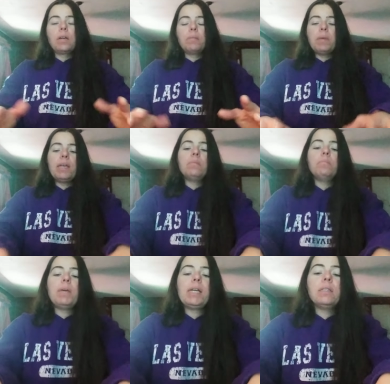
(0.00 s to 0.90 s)
Make,
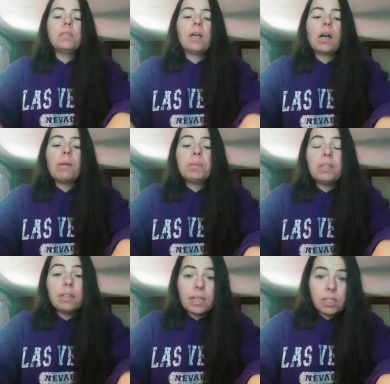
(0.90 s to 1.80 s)
make a
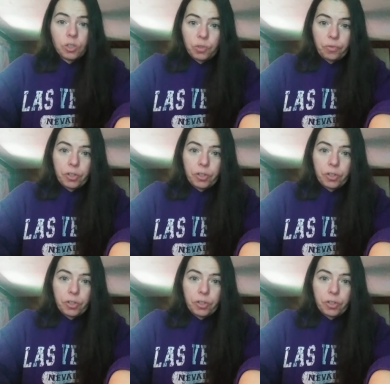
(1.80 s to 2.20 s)
couple of lists